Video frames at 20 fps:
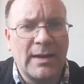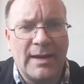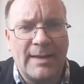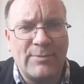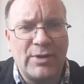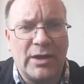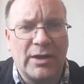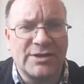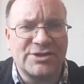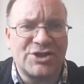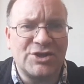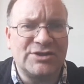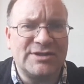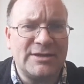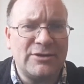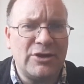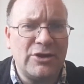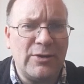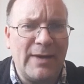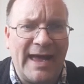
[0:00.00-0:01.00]
Let me ask you, do
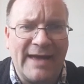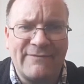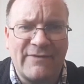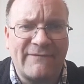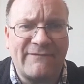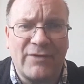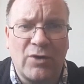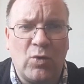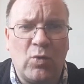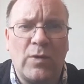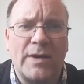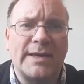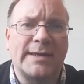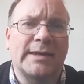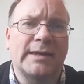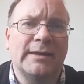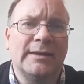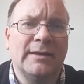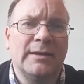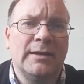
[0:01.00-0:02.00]
you ever feel
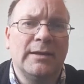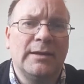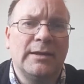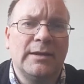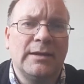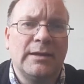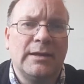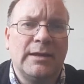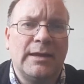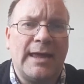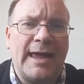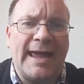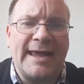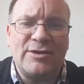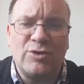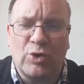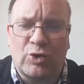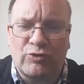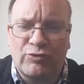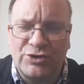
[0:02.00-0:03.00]
weak in
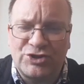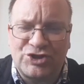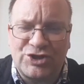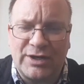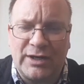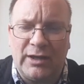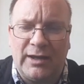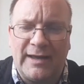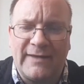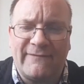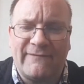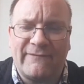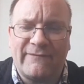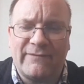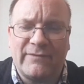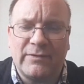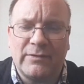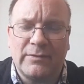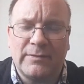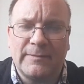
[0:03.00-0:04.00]
your Christian life?